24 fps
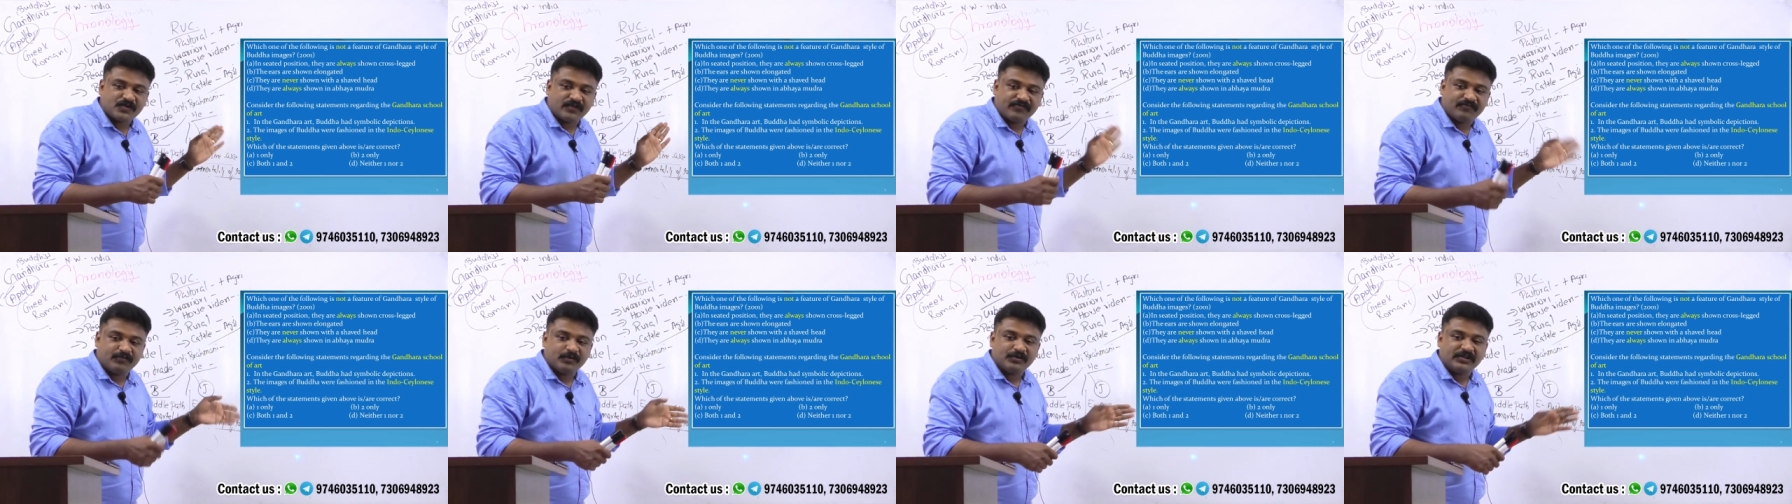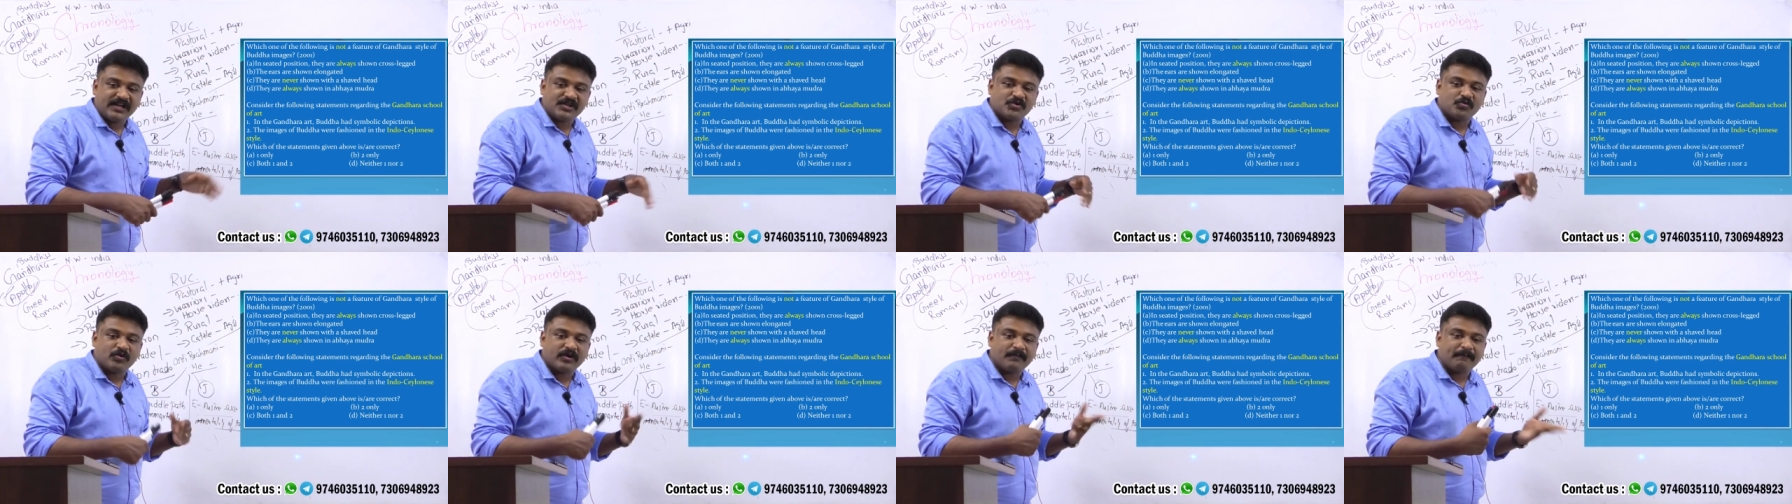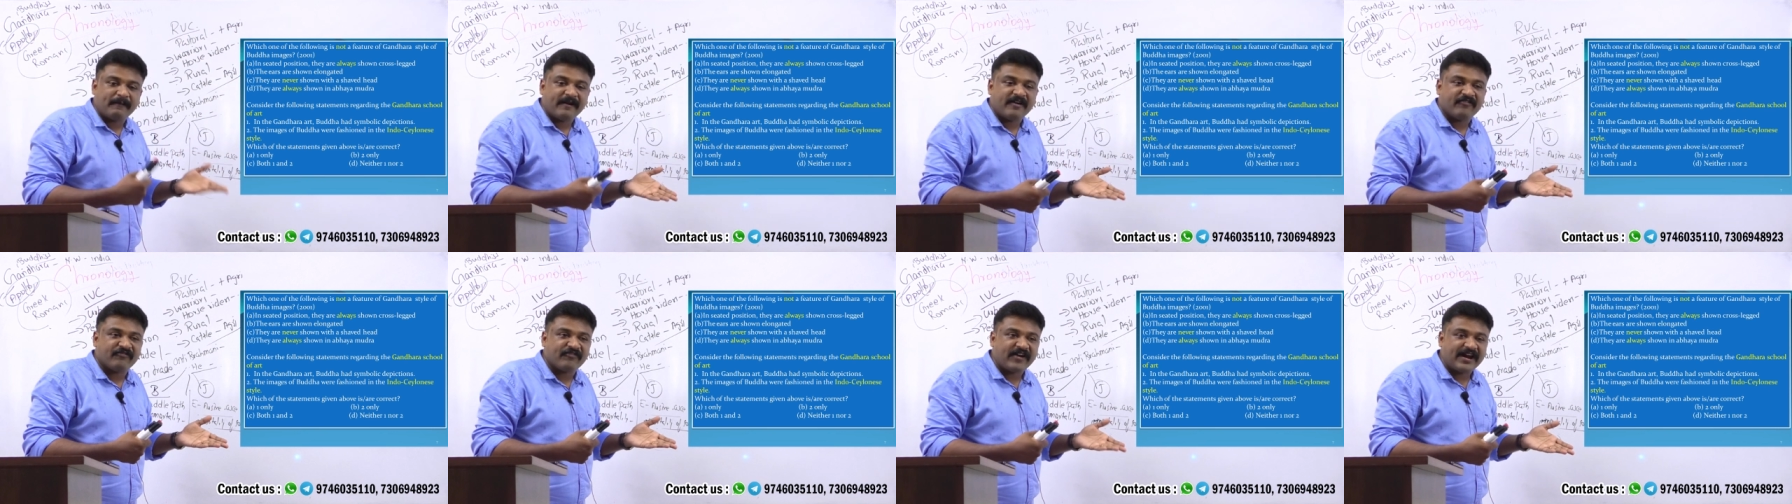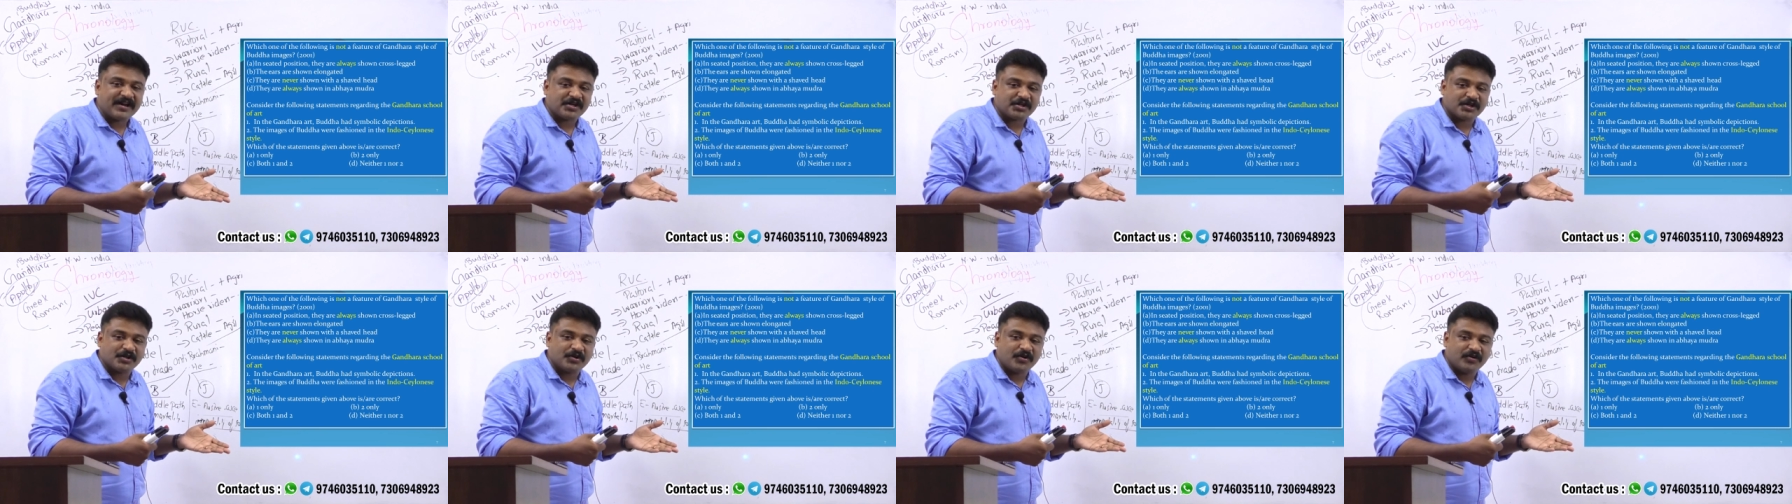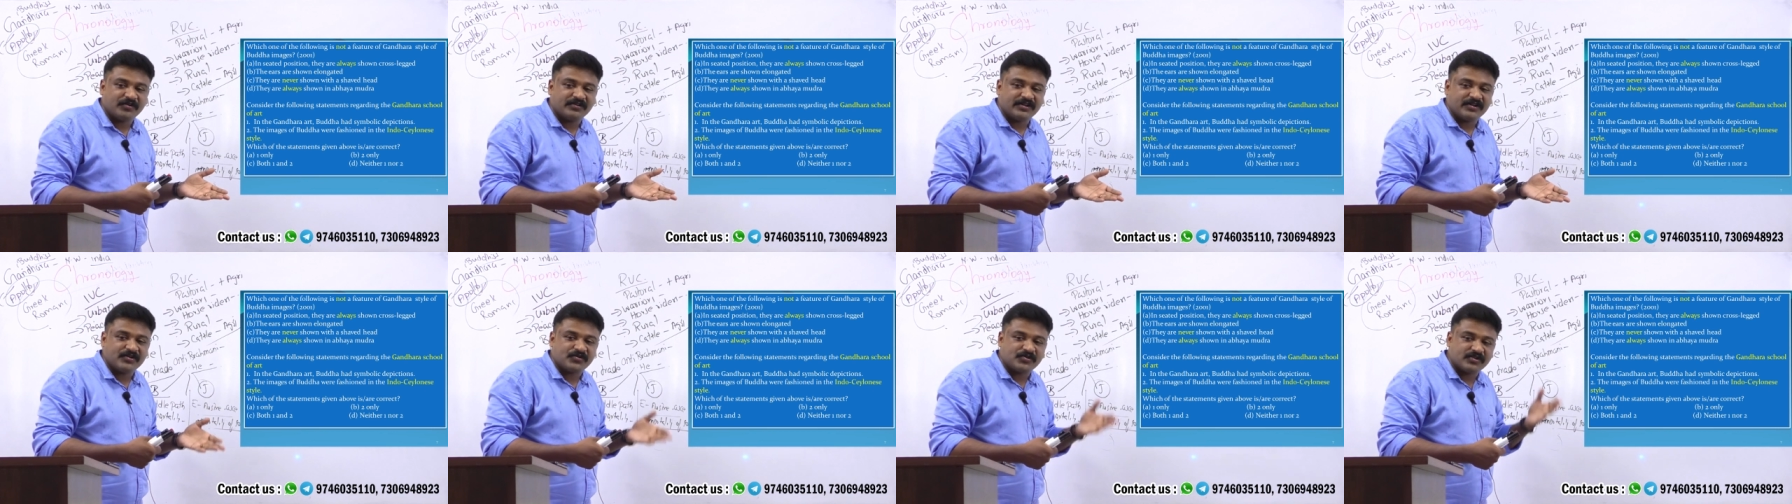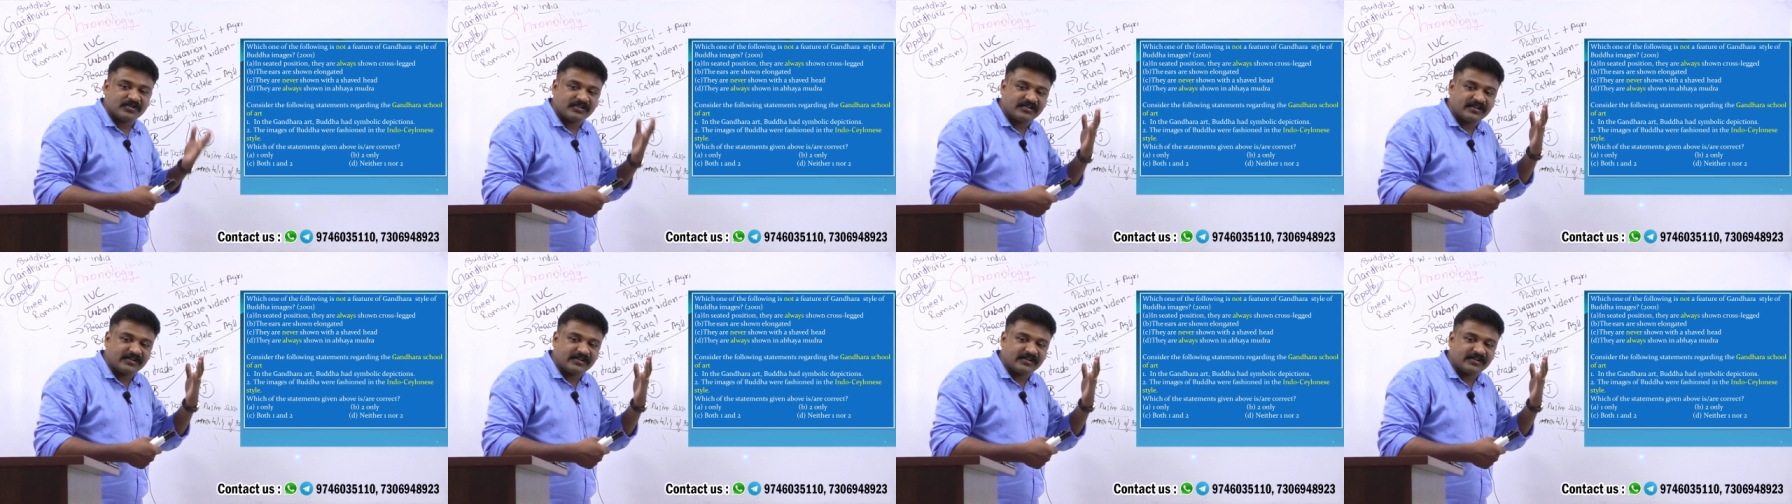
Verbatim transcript: of Buddhas were fashioned on these uh,